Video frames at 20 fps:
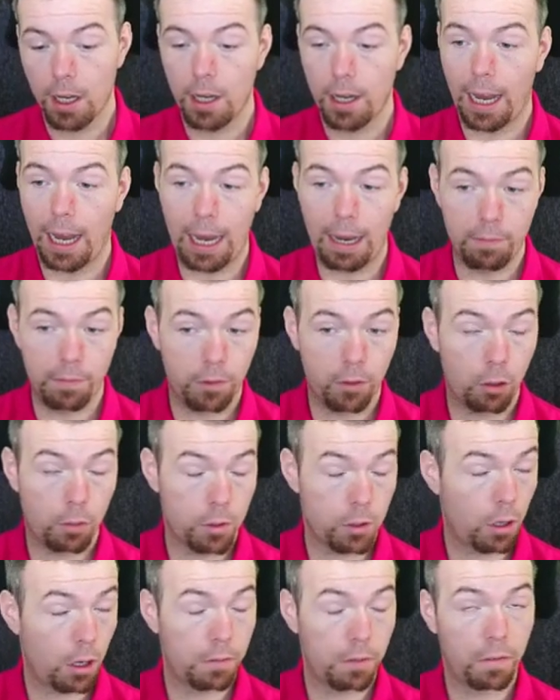
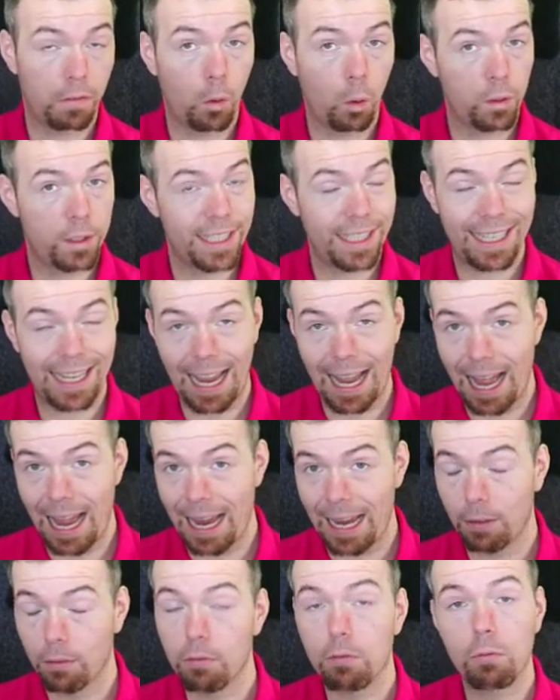Informs are over
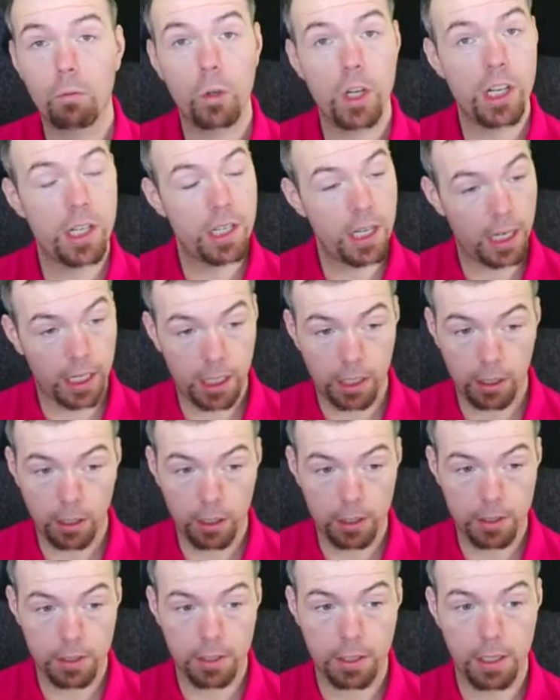40k,
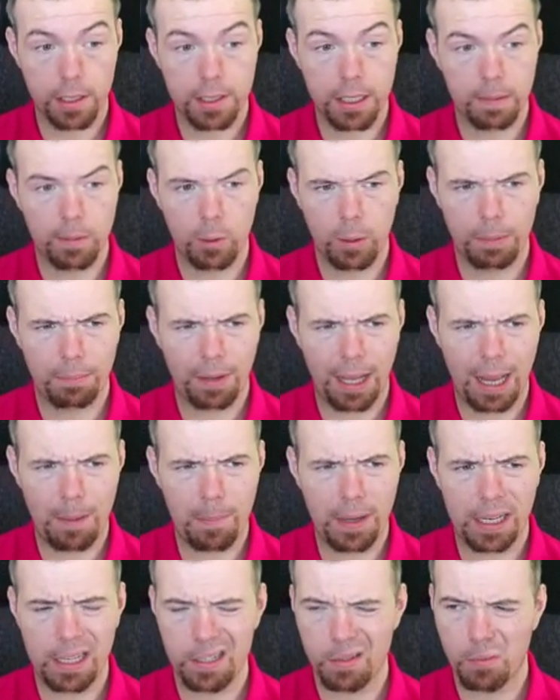ridiculous. Team of the week player
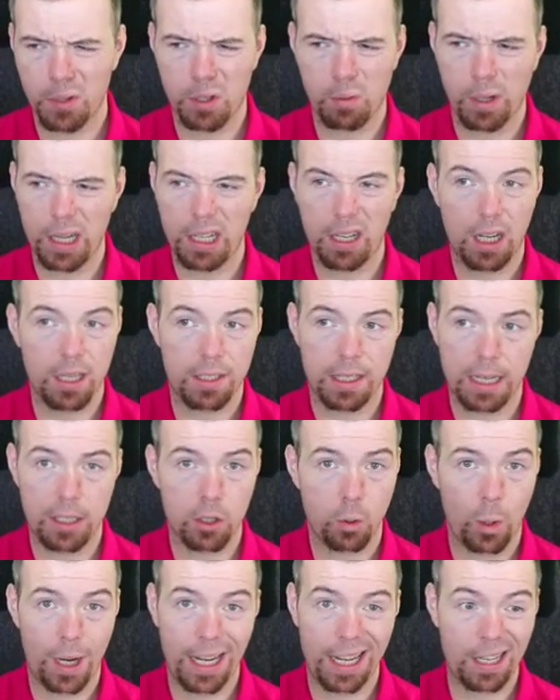pick is between, I'd say,
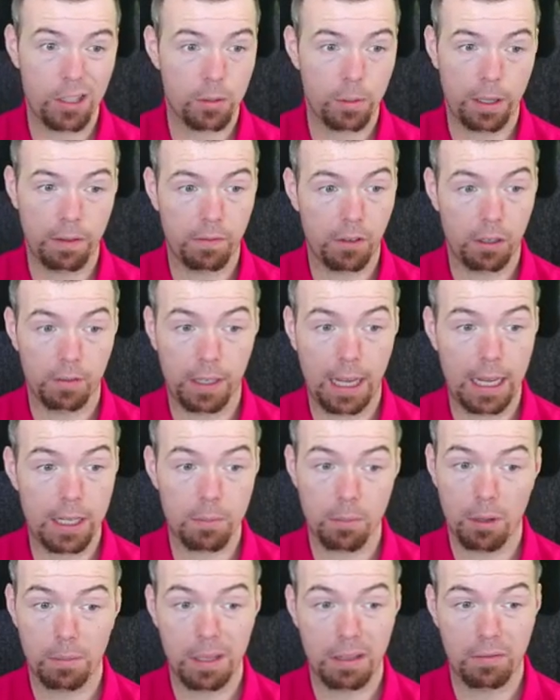20 and 25k. It's
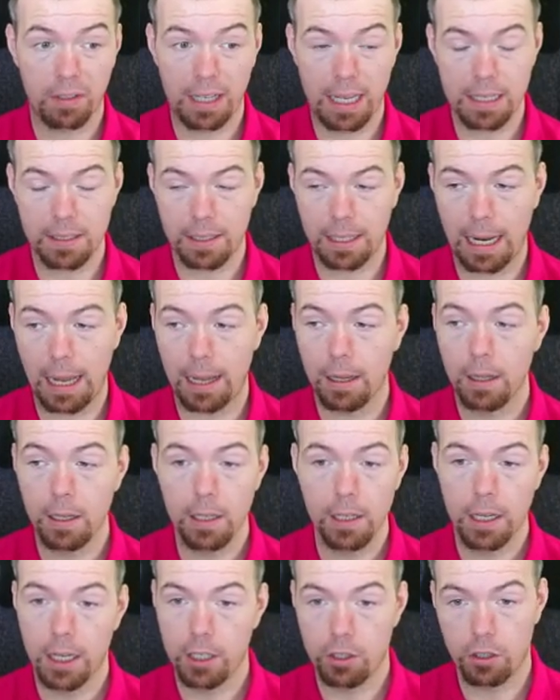probably even less than that.
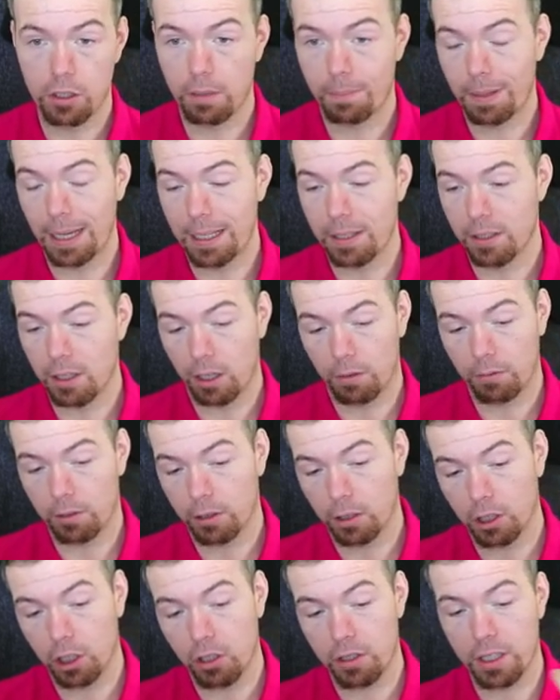It just depends on,
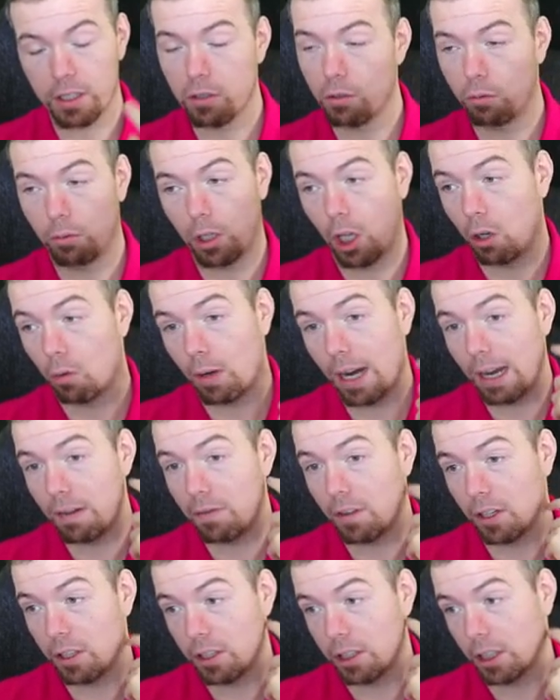because it's all low rated
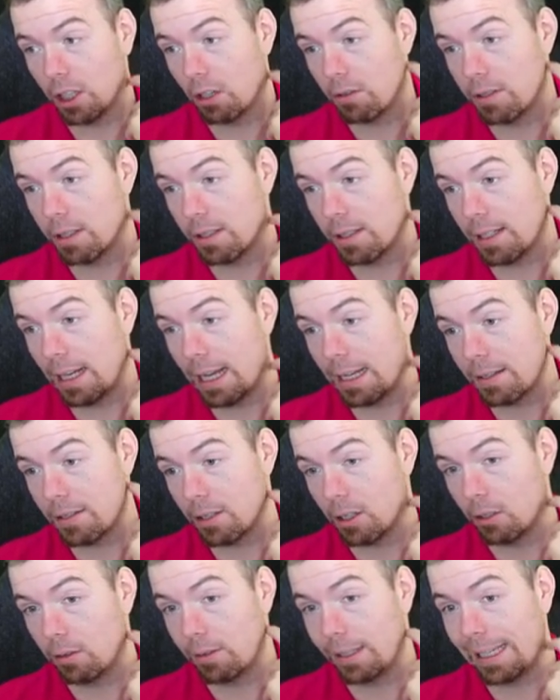fodder that goes into that.
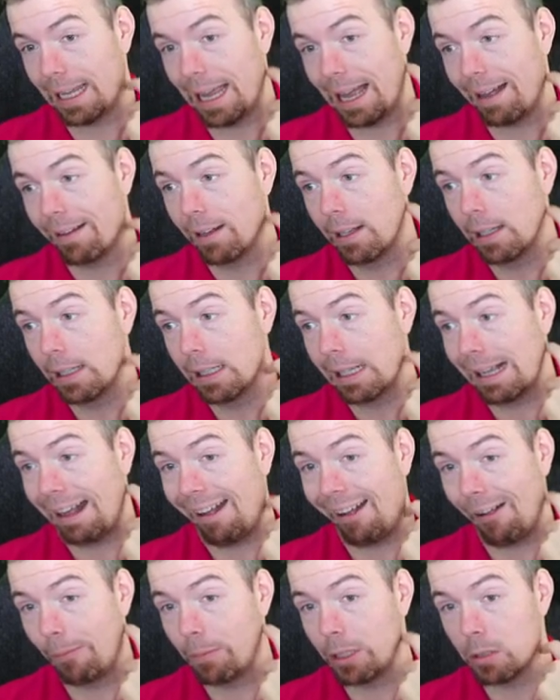So yeah.
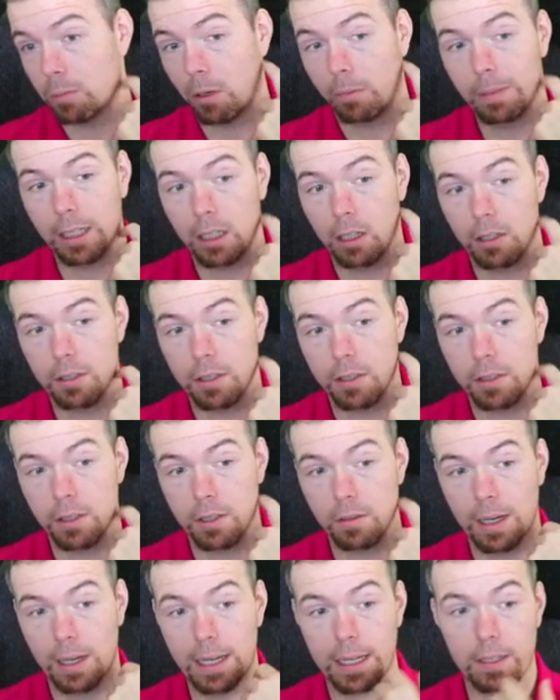It's probably closer to
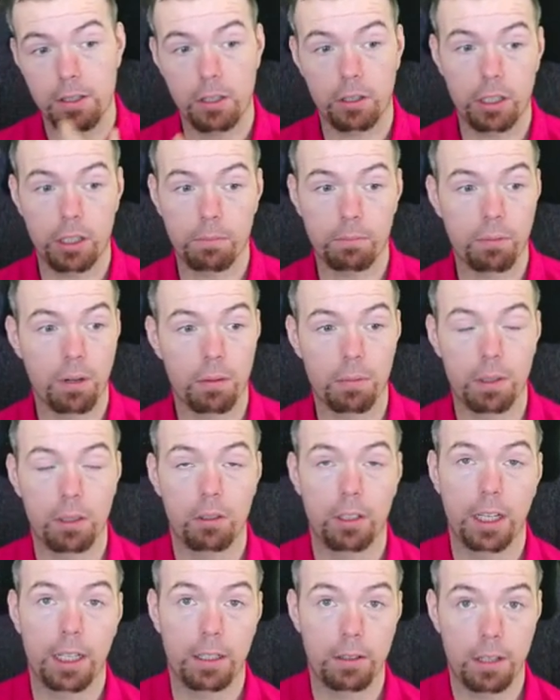20, so you're probably
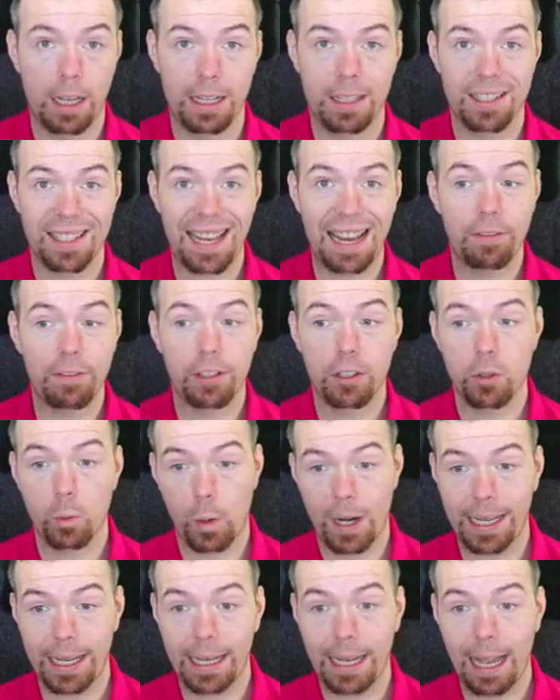looking at saving
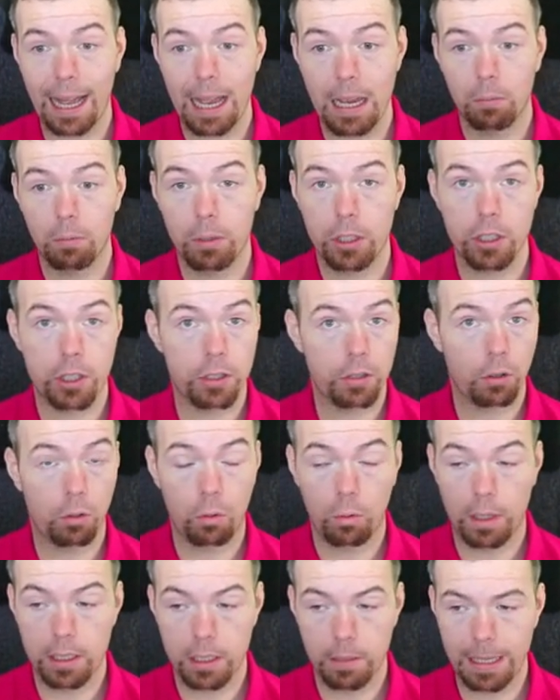20k, which is
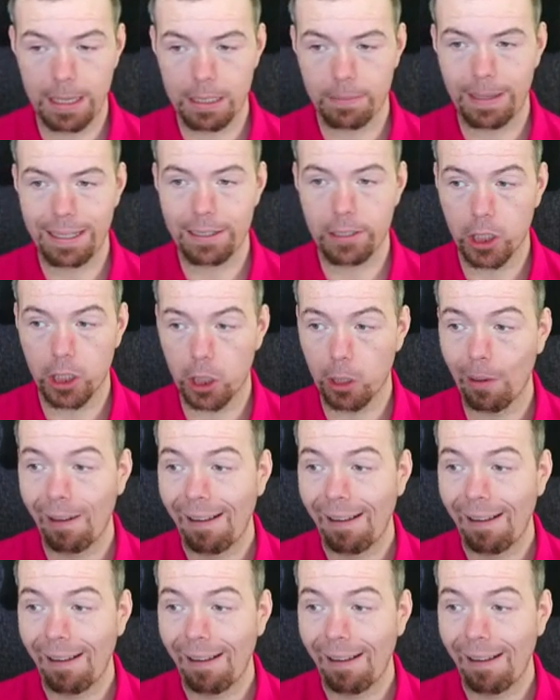always the best bet to do.